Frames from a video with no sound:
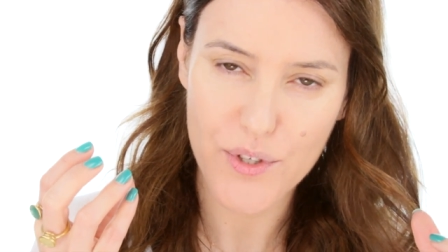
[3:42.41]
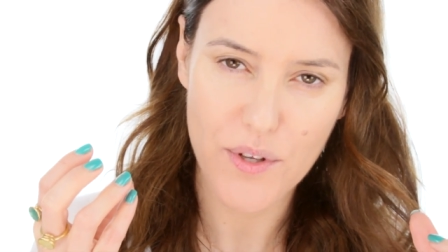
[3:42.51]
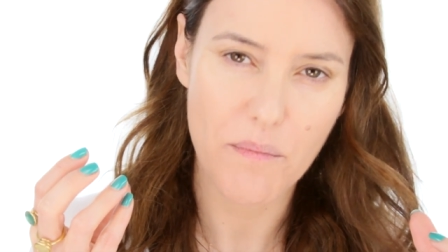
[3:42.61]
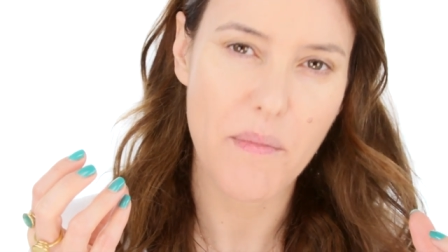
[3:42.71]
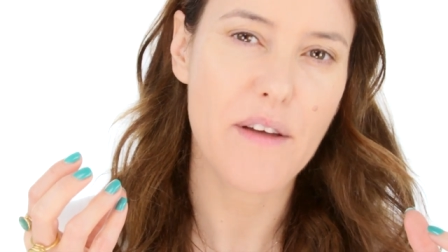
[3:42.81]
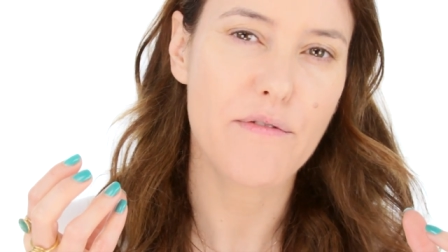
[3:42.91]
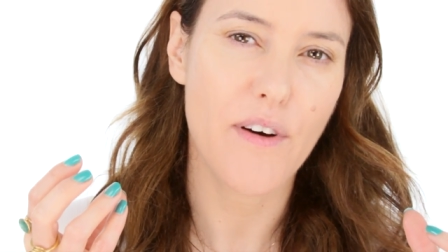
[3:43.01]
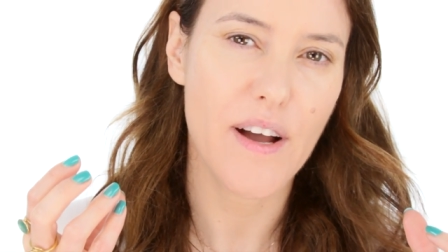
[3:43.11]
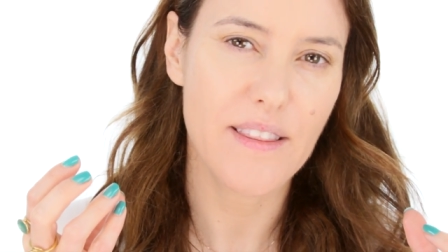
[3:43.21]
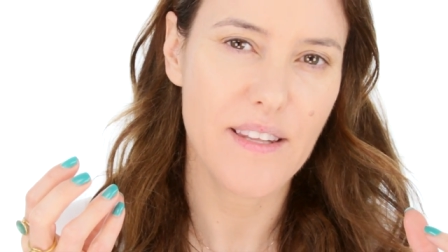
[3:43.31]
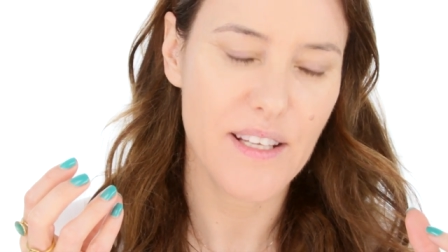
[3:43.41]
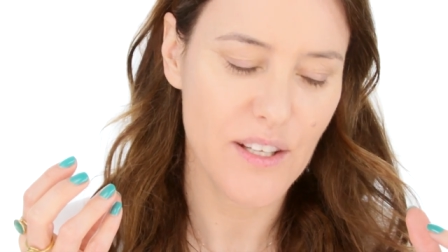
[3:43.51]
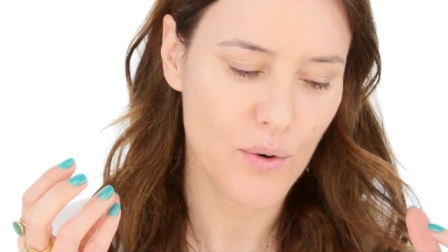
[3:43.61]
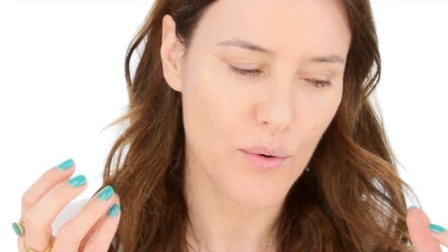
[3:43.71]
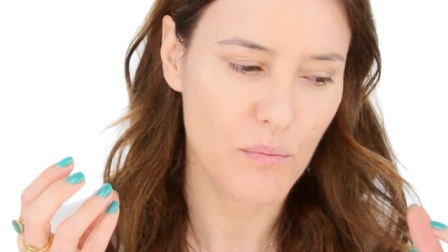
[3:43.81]
So you may find that
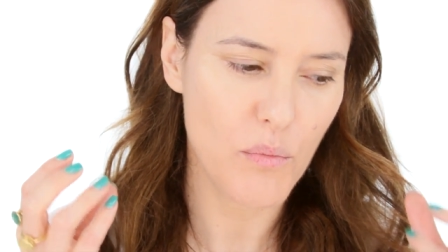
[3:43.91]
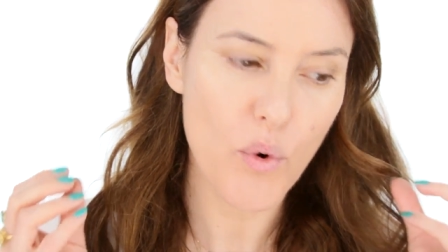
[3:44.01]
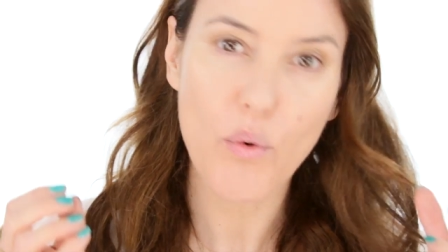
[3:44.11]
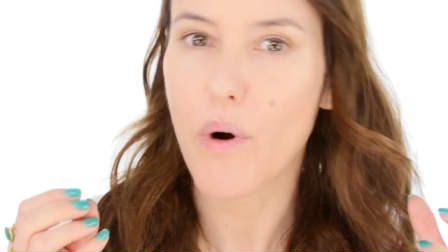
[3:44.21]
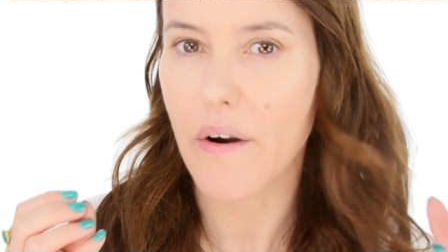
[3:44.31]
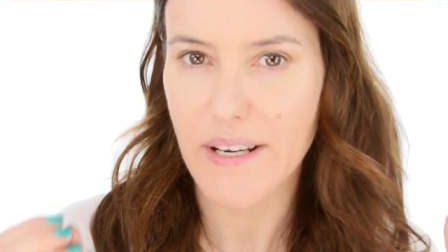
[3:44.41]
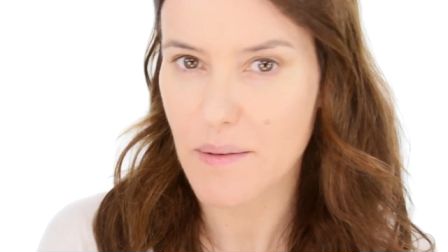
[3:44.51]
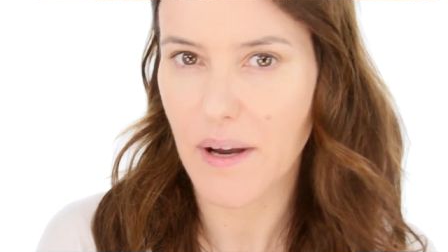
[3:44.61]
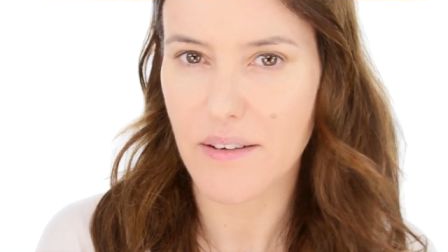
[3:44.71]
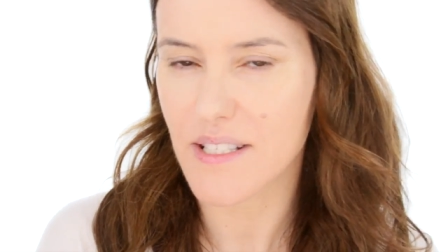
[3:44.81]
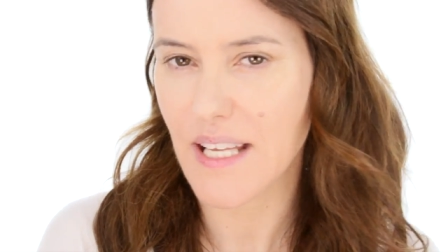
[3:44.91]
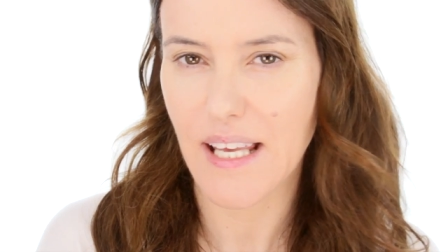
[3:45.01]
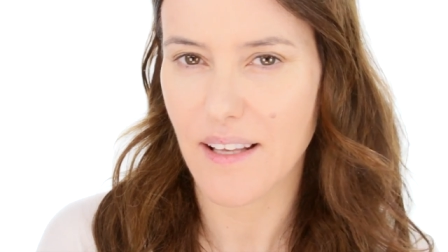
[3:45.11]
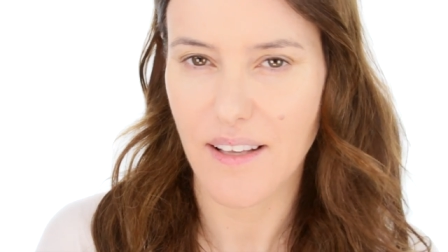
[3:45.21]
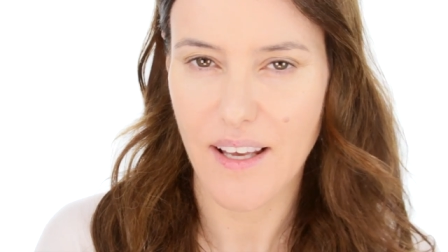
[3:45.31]
you're more worried about
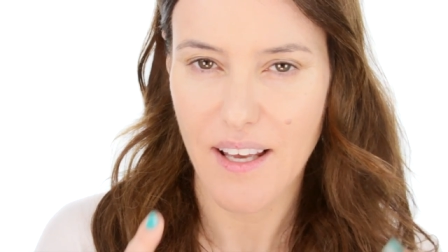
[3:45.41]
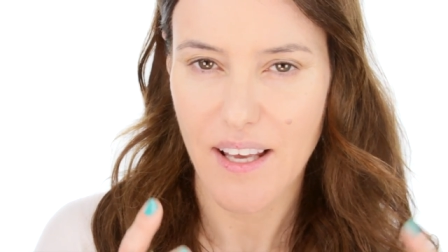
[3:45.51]
seeing,